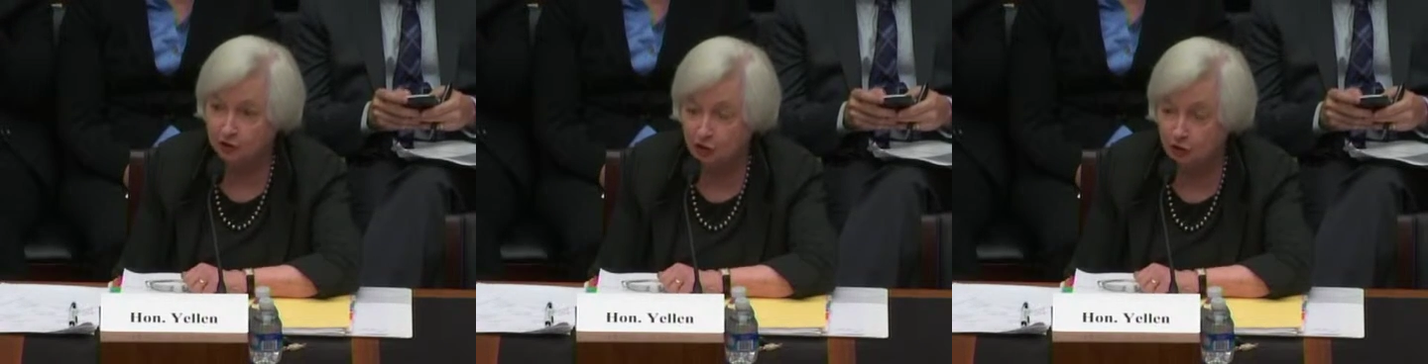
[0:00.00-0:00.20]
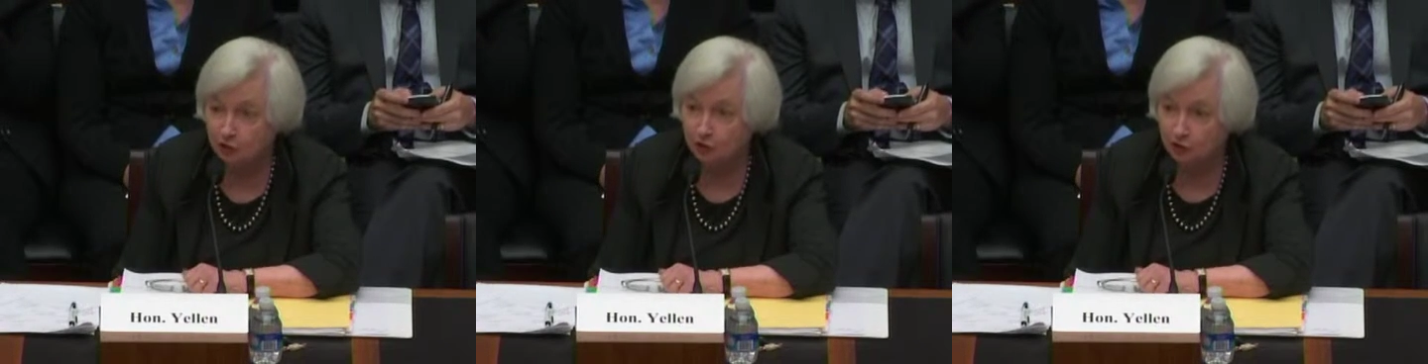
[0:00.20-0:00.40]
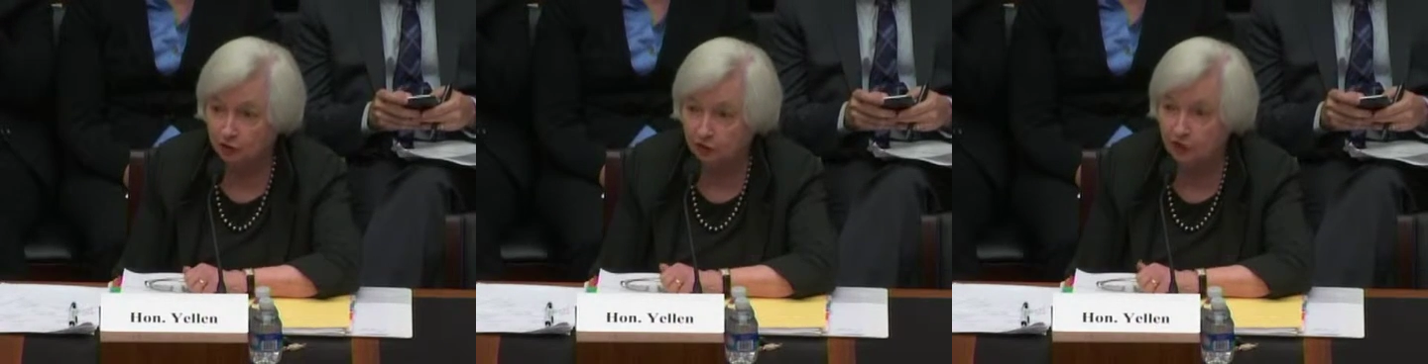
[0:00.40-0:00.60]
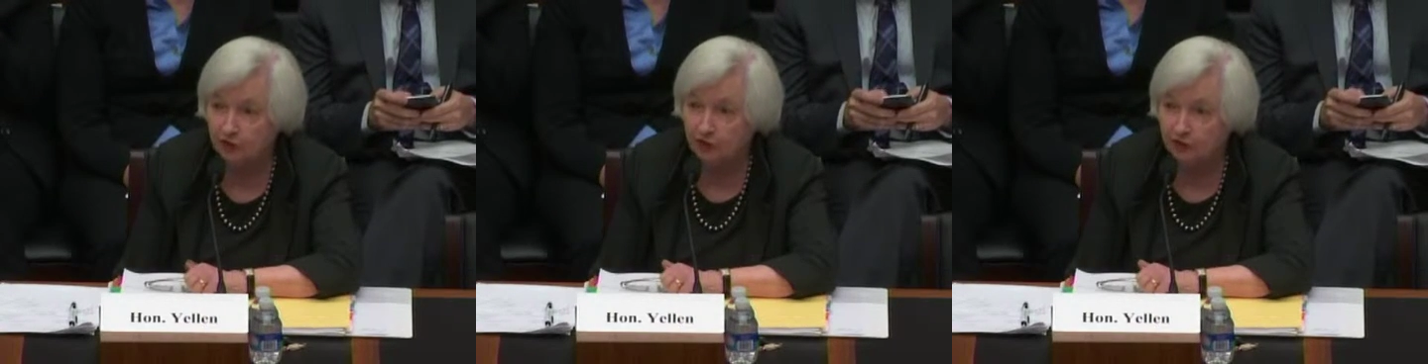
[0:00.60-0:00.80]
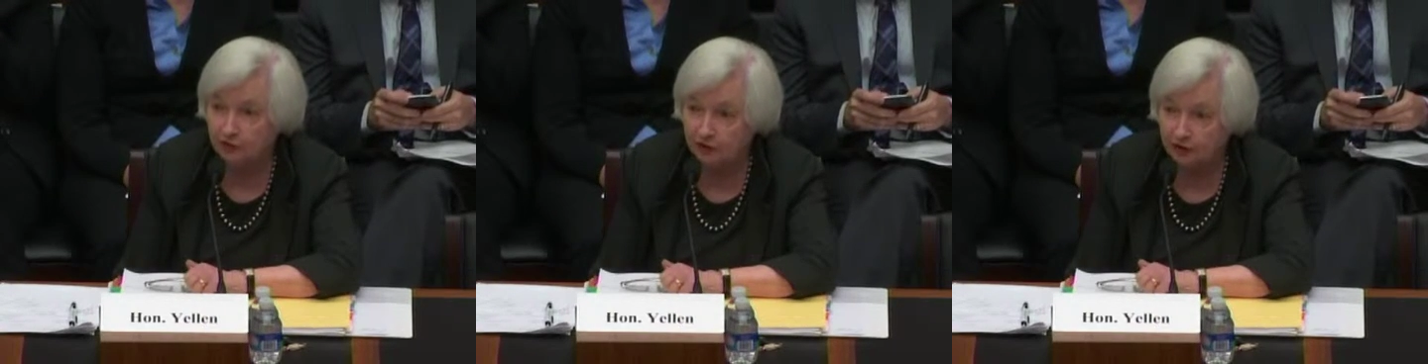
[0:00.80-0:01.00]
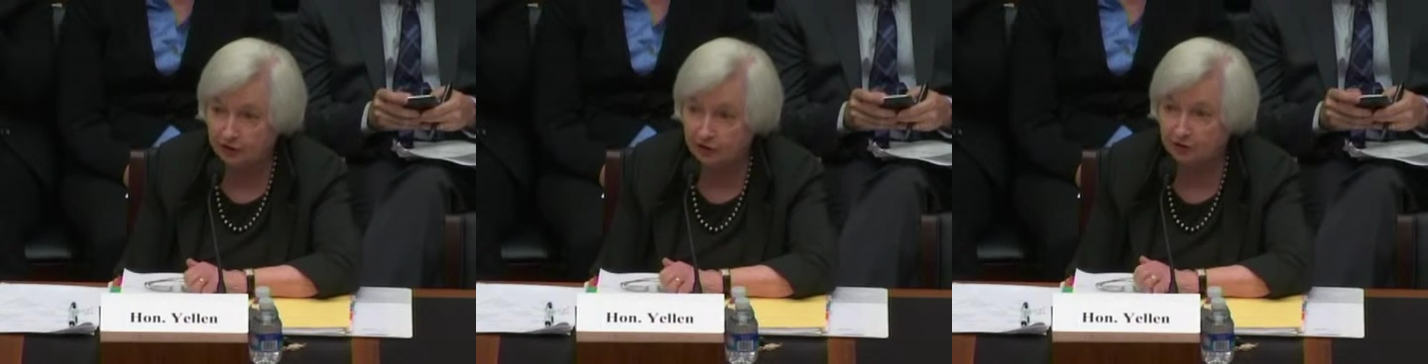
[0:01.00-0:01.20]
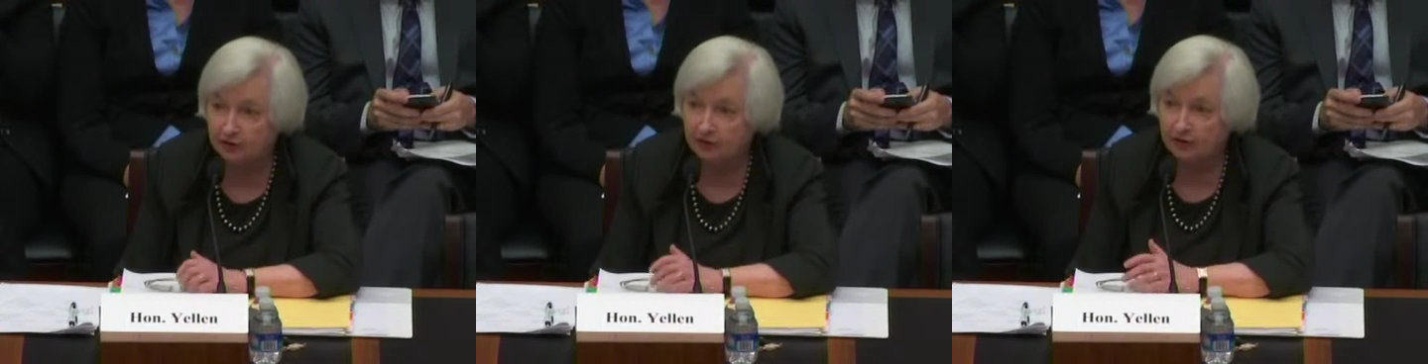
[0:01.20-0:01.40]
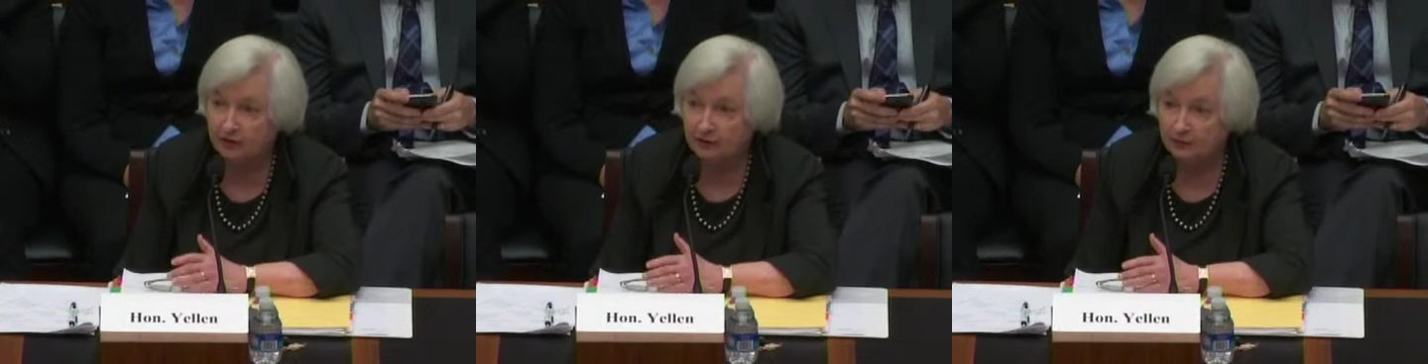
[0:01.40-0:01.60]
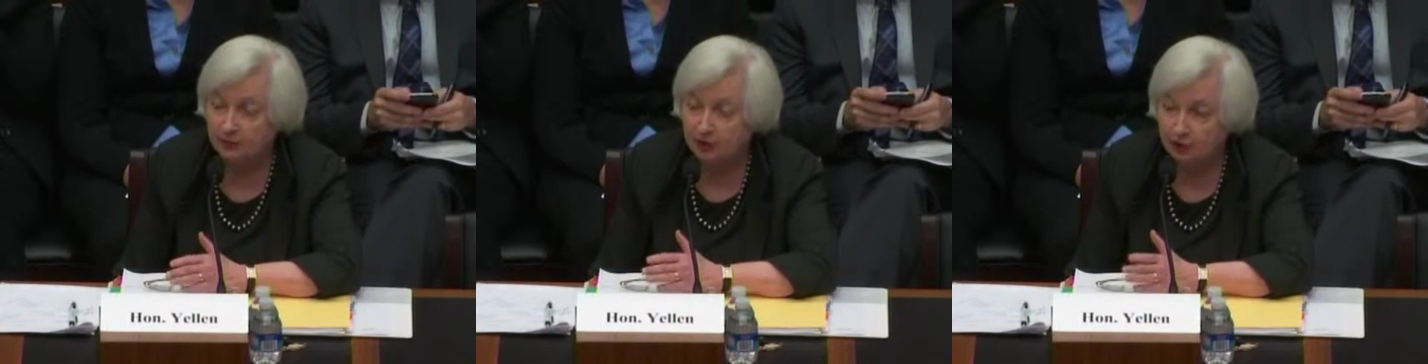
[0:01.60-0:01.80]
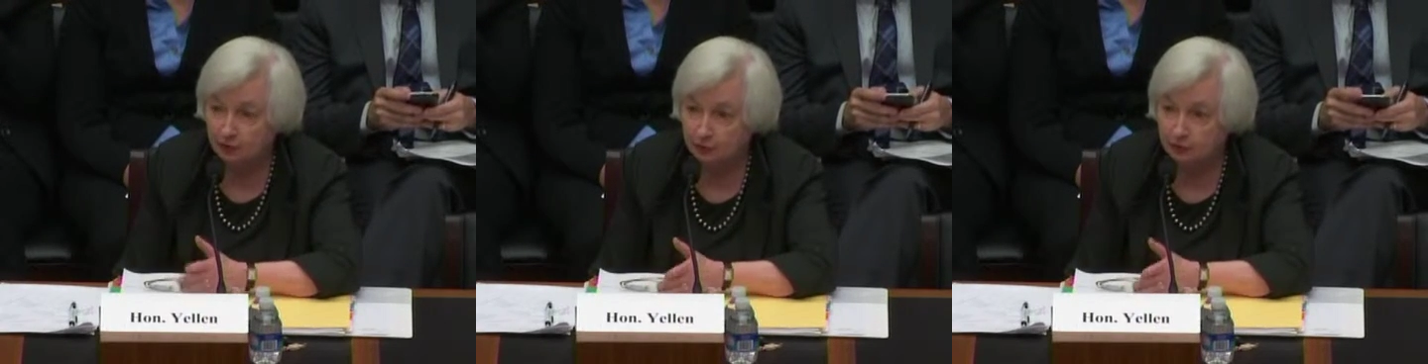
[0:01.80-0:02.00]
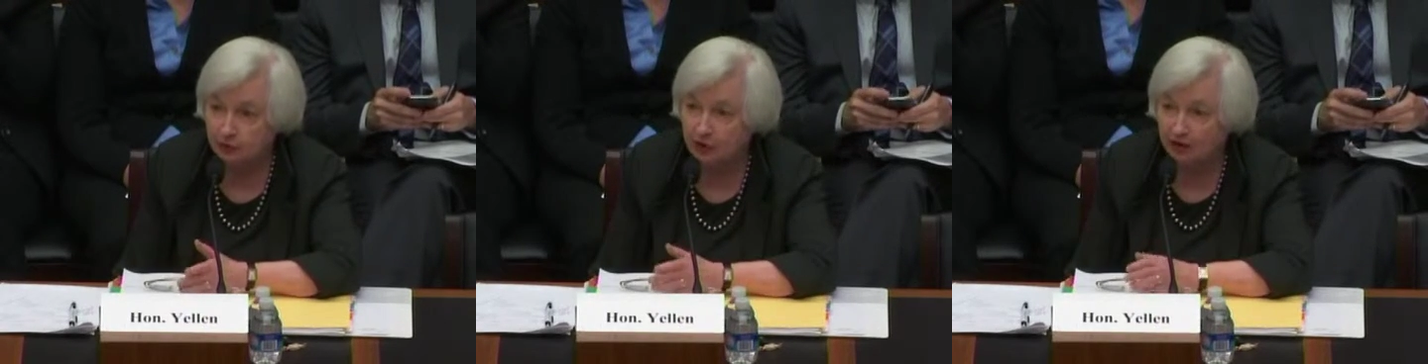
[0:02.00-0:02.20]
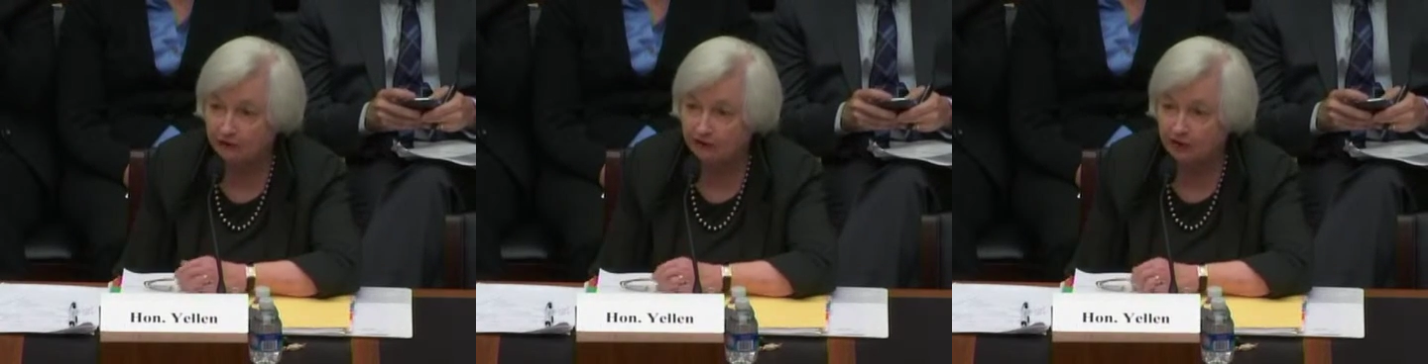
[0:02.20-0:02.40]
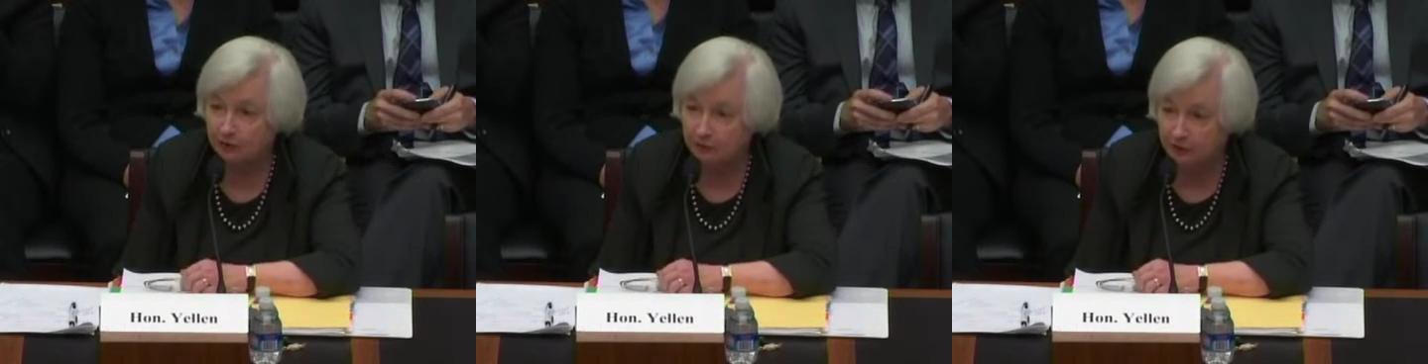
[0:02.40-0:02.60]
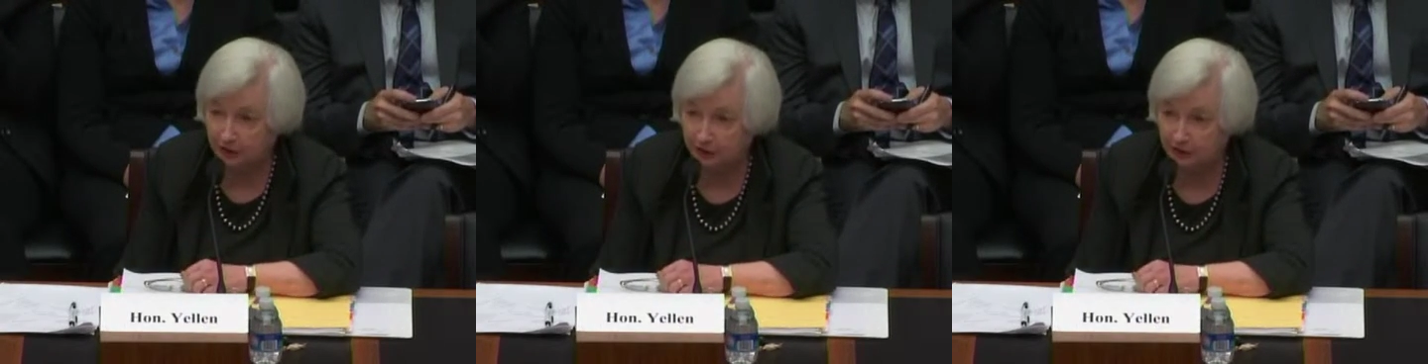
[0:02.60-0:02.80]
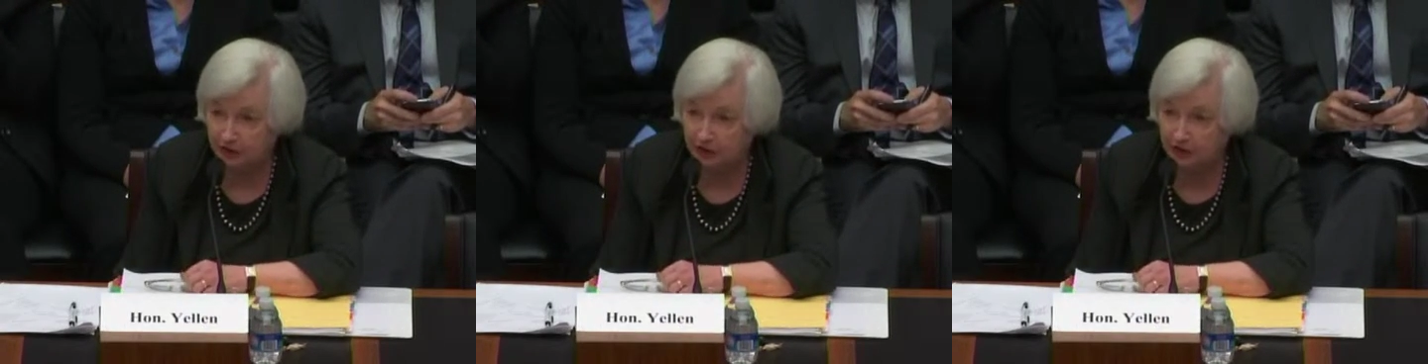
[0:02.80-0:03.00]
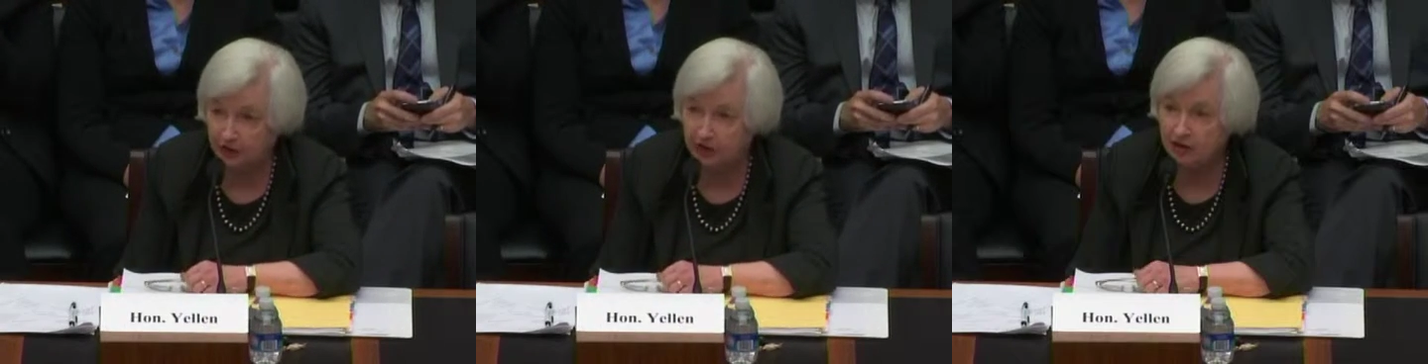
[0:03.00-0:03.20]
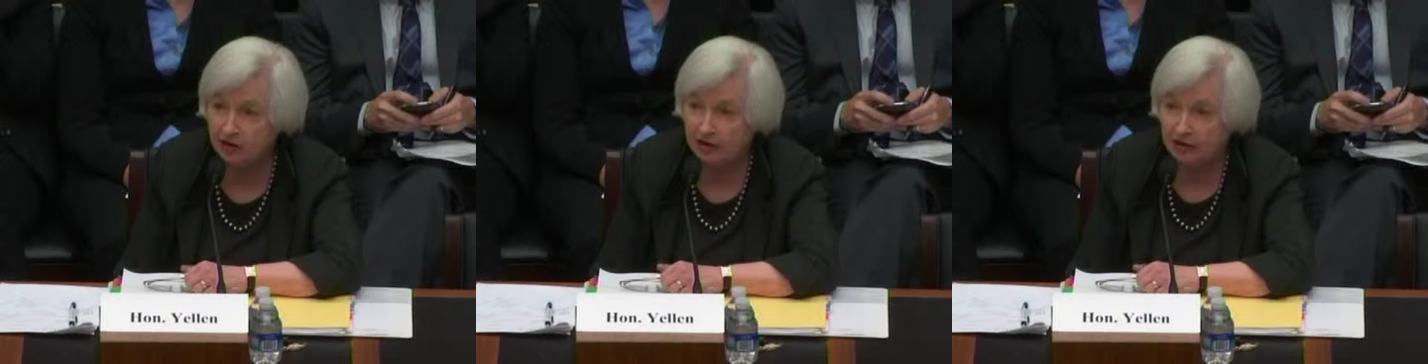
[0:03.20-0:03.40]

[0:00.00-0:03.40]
toll on their profitability